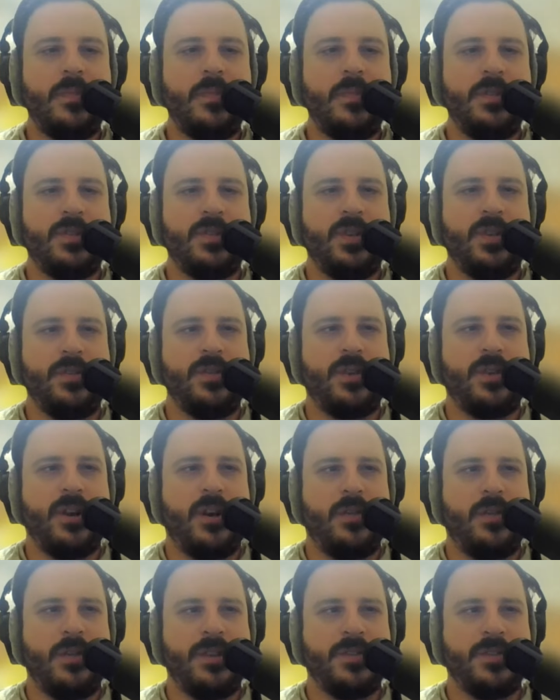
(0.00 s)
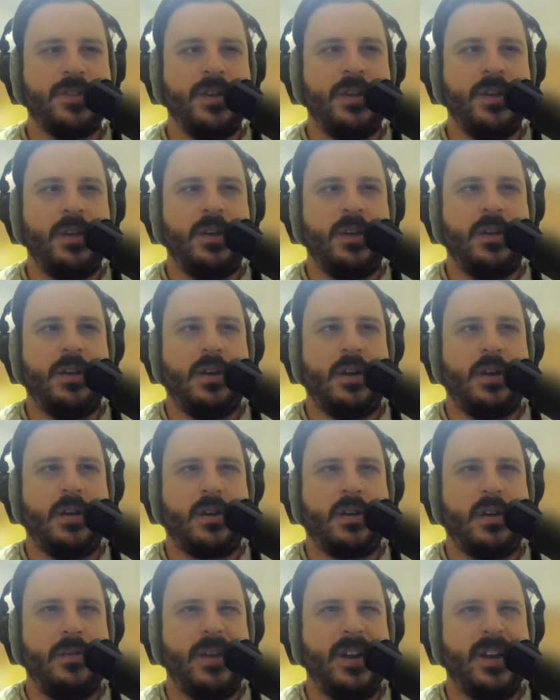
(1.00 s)
so you can always
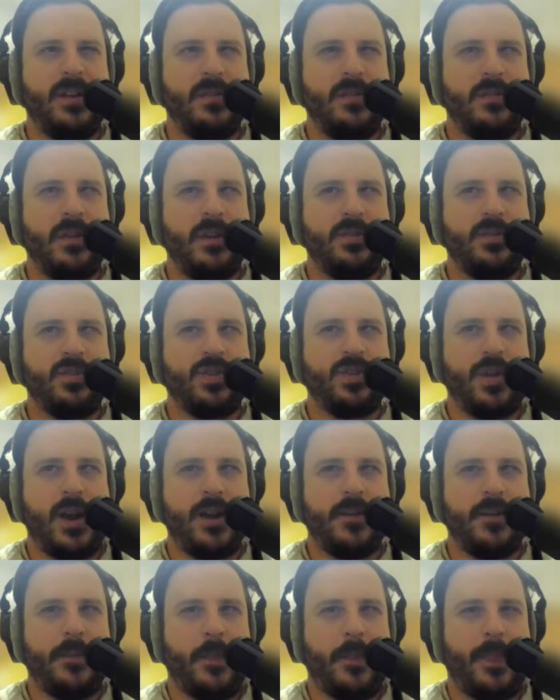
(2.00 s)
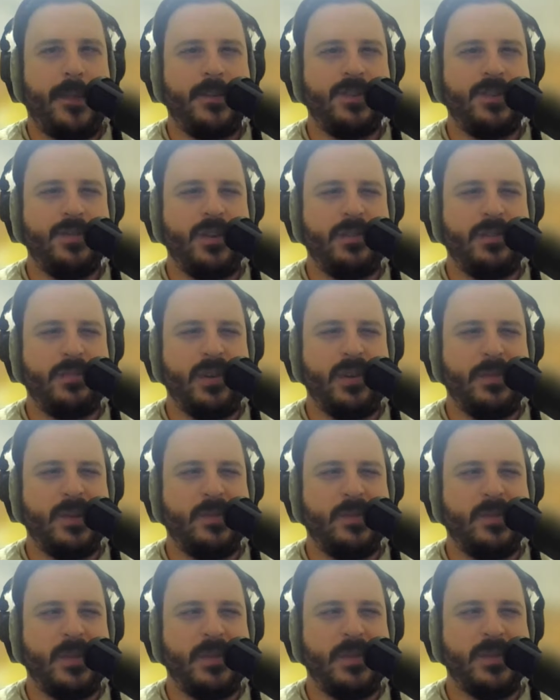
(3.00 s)
come in and try TuneIn Premium,
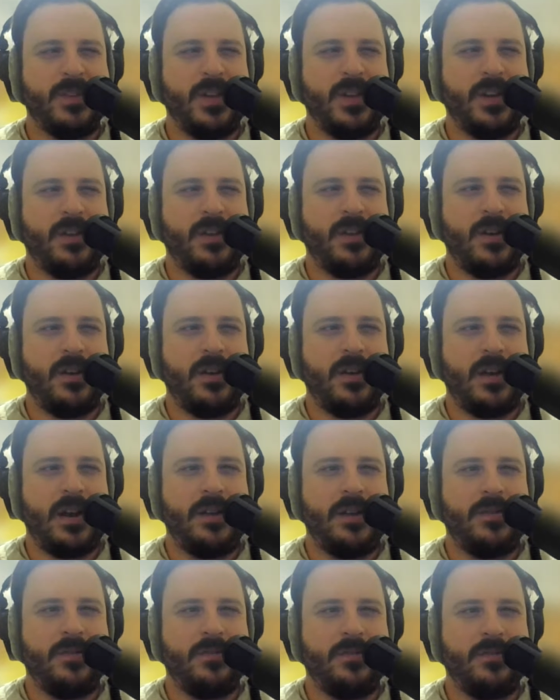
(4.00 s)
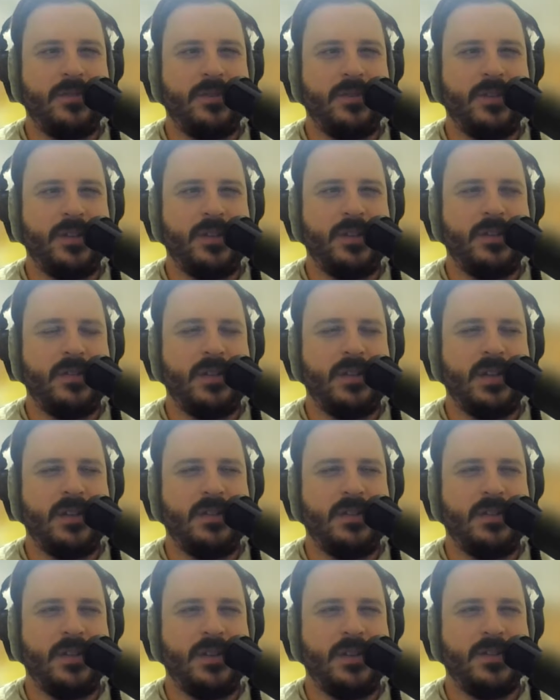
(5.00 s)
and maybe say, you know what, I don't really
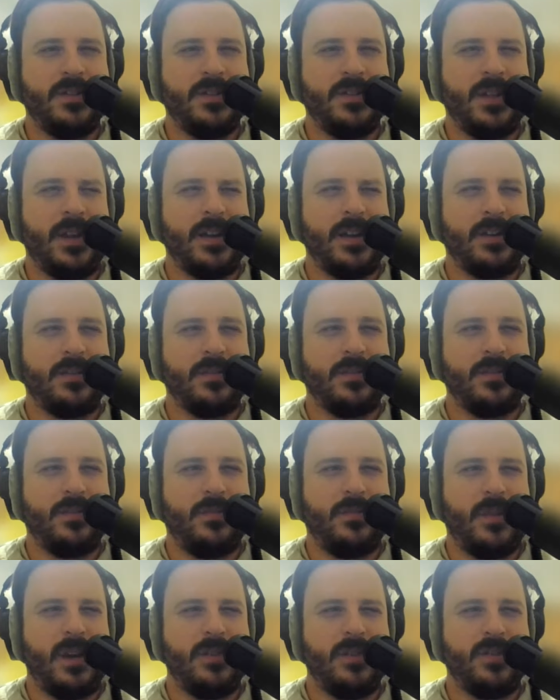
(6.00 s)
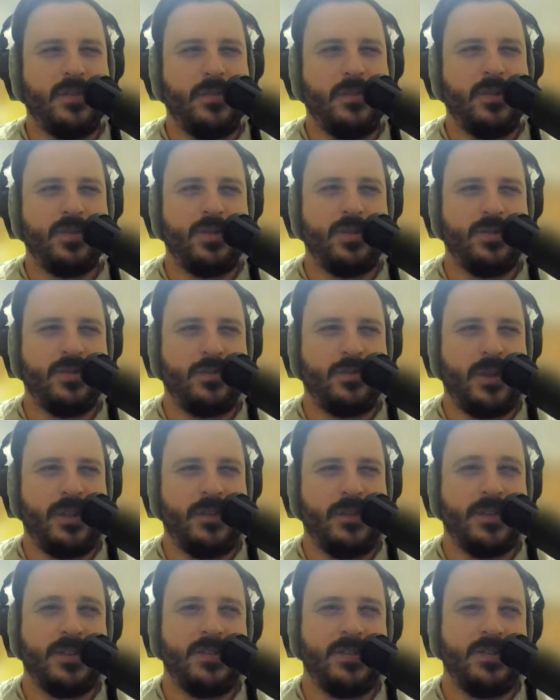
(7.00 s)
need this. I don't mind commercials when I
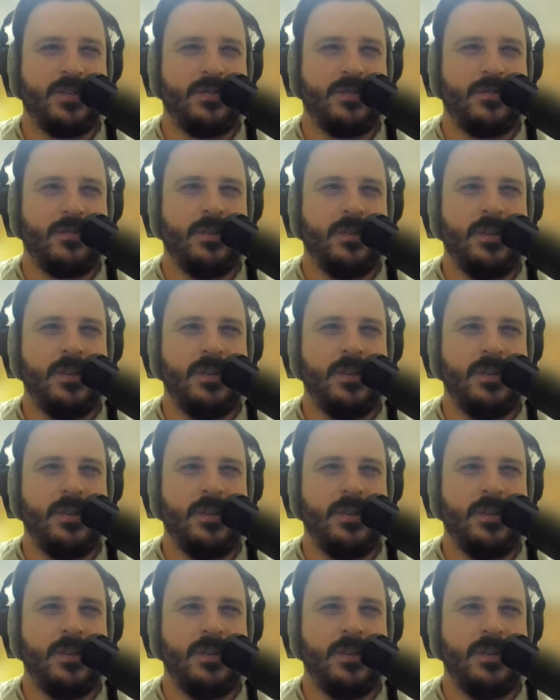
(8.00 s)
listen to